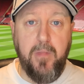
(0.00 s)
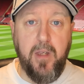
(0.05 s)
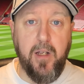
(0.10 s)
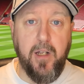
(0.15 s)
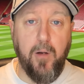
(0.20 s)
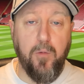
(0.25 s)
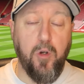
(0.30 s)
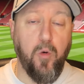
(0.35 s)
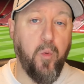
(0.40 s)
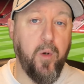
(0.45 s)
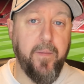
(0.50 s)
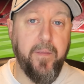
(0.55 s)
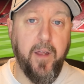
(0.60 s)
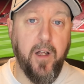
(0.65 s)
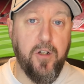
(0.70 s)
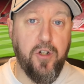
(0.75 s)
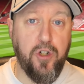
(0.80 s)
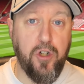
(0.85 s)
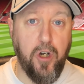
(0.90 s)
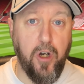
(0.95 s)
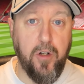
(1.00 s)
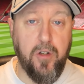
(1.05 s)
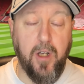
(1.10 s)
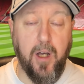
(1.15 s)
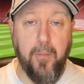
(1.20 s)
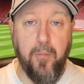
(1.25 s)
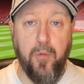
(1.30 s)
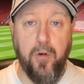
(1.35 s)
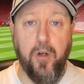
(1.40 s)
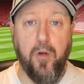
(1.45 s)
Now to win that shirt,
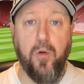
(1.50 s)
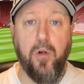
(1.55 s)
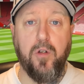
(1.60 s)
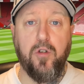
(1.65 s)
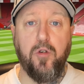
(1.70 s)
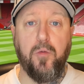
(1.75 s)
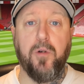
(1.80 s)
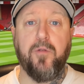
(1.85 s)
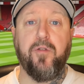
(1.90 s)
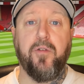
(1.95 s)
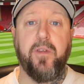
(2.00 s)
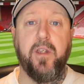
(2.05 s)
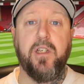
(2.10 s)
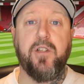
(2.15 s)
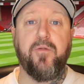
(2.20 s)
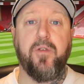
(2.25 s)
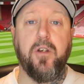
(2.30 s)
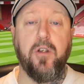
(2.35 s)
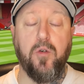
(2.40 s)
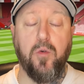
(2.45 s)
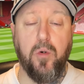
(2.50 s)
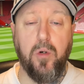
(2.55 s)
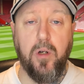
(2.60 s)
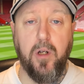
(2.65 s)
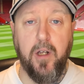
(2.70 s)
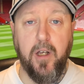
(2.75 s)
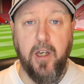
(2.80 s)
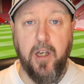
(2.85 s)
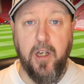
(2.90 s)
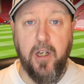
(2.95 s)
I'm only going to do it for this video.
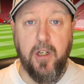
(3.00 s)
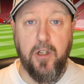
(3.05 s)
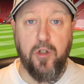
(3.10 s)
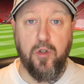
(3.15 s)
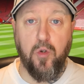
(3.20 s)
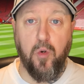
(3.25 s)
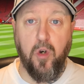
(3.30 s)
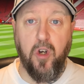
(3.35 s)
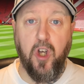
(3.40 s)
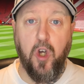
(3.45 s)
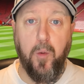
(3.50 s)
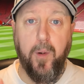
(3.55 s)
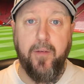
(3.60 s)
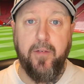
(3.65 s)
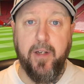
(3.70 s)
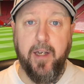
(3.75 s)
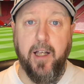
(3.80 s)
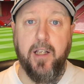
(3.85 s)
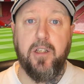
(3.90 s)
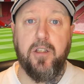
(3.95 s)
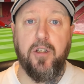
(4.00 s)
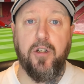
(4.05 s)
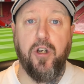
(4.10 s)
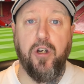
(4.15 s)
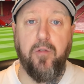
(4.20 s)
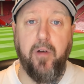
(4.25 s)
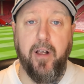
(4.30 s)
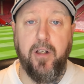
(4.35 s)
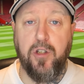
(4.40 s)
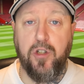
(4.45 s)
So whoever gets the
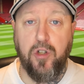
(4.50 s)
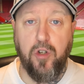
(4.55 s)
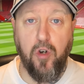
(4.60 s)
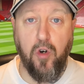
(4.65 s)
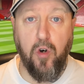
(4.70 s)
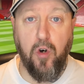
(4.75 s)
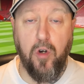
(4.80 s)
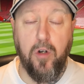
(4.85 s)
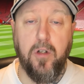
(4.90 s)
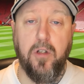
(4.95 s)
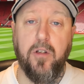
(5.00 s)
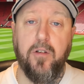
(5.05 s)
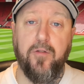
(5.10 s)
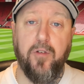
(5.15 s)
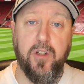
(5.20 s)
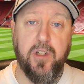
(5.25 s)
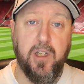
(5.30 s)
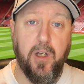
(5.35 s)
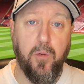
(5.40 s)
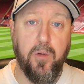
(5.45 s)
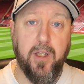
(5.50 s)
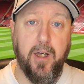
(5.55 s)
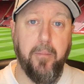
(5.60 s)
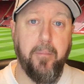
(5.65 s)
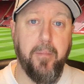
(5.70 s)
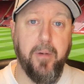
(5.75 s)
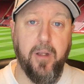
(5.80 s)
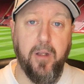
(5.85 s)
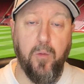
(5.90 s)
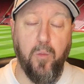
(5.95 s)
correct score for
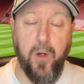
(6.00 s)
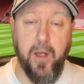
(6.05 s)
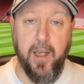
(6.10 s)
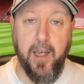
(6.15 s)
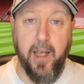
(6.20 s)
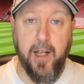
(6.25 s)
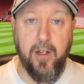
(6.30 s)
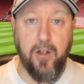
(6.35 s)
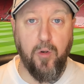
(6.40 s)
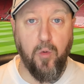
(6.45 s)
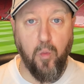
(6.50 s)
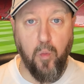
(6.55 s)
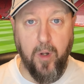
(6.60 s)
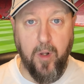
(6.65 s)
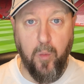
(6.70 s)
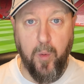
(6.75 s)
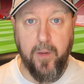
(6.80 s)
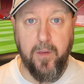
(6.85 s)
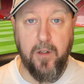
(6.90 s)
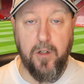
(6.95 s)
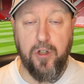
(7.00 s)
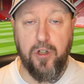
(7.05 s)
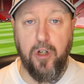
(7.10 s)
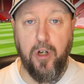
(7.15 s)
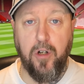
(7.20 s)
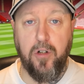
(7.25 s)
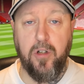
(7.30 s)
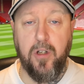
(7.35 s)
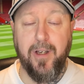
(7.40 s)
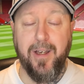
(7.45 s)
Southampton at the weekend will win the
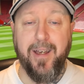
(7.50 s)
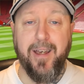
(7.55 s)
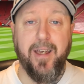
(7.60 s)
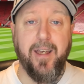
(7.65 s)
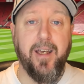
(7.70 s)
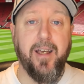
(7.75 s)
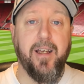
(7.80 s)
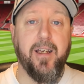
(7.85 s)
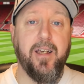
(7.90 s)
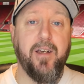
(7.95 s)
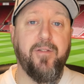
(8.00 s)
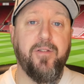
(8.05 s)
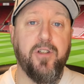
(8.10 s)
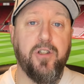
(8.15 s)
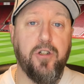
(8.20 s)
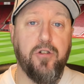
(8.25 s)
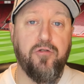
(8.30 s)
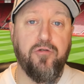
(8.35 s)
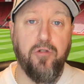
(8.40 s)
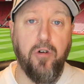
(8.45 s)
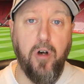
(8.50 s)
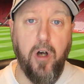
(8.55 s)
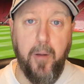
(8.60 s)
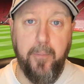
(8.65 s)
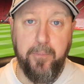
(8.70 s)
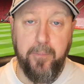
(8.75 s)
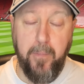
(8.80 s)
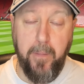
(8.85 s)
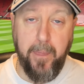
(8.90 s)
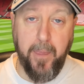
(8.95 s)
shirt. If there's a draw,
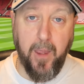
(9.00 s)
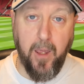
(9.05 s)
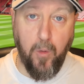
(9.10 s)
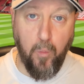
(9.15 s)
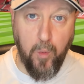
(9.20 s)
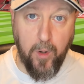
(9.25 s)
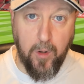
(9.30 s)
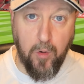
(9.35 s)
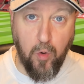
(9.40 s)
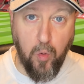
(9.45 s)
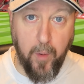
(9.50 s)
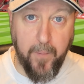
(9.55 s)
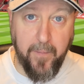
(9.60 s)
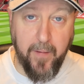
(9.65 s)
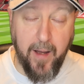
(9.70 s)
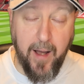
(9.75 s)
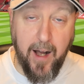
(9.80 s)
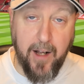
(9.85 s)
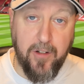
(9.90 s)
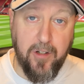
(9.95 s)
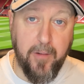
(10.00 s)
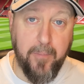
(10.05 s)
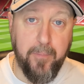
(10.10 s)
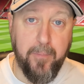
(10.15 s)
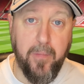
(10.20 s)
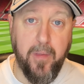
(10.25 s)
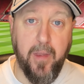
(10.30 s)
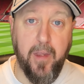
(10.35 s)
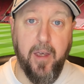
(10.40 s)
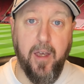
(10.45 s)
it will go in the hat,
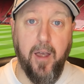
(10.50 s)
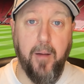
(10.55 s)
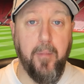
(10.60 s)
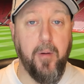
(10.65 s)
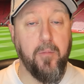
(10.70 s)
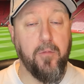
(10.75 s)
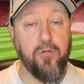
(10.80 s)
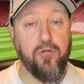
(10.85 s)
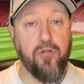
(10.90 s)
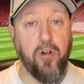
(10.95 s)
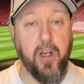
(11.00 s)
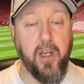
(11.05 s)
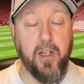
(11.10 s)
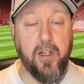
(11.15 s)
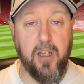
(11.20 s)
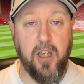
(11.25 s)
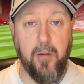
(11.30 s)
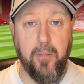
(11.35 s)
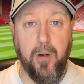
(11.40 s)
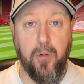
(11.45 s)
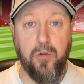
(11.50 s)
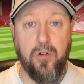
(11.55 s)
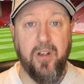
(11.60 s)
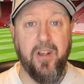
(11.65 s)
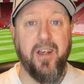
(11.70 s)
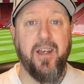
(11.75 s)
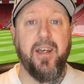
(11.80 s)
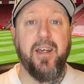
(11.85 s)
um, and we'll draw your name out.